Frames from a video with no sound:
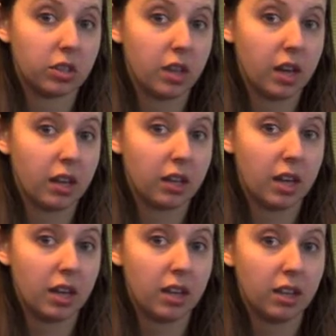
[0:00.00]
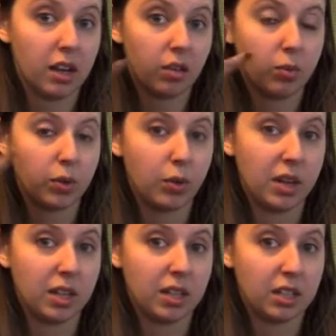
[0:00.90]
like anything else, when you heat
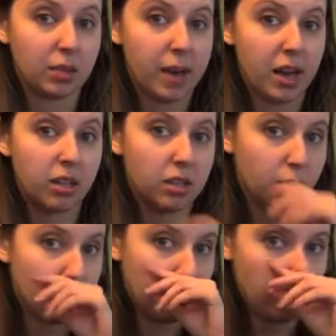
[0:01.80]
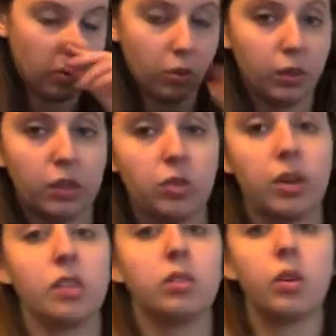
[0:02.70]
it expands, when you cool it shrinks.
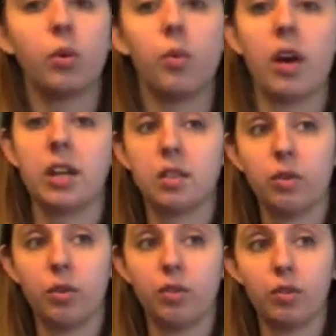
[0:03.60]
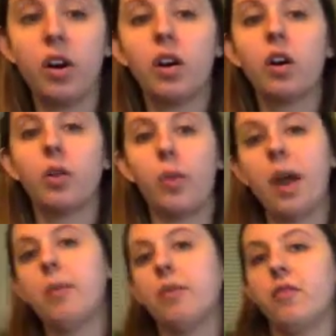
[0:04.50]
So you want it to have shrunk all the way
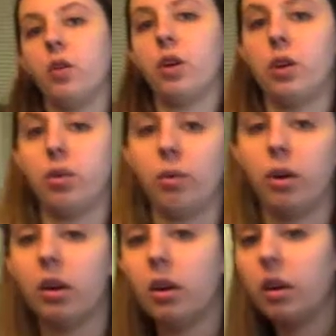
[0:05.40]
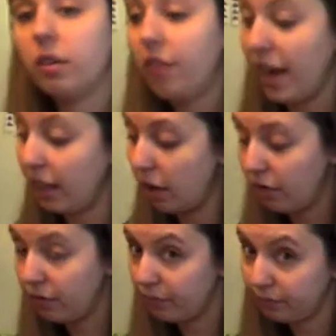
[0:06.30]
before you file it off.
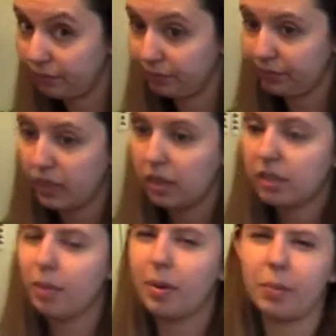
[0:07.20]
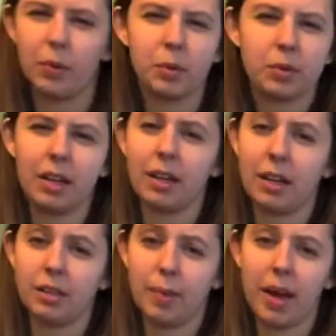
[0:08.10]
Some people use like an ice
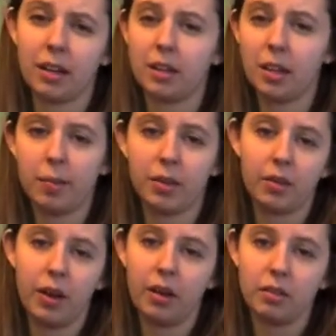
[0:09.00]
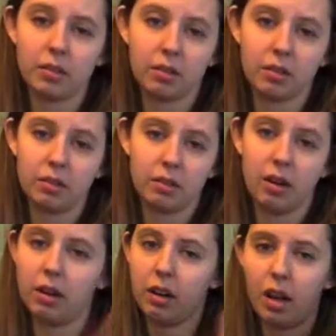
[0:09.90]
pack that they put their nails
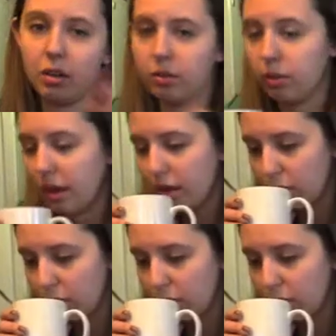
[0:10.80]
on. I don't do that.